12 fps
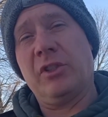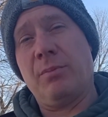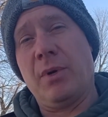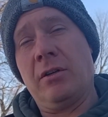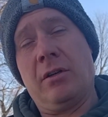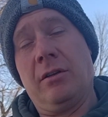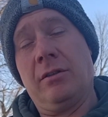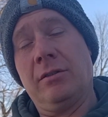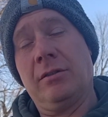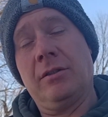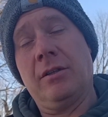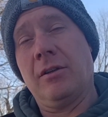spunk,
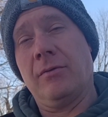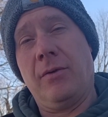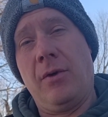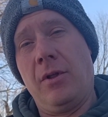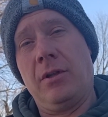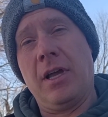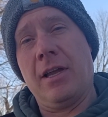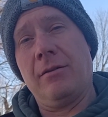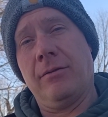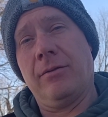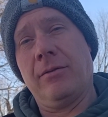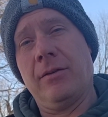full of life,
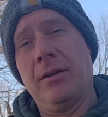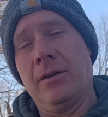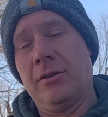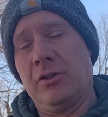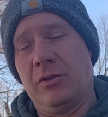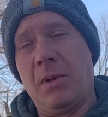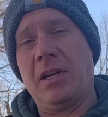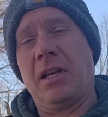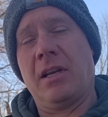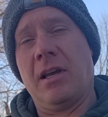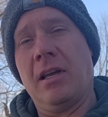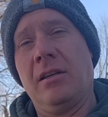spending
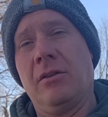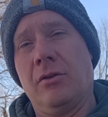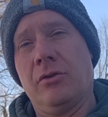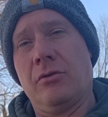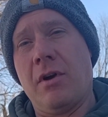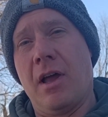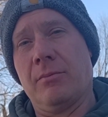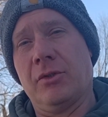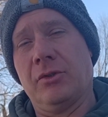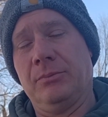a night in those traps.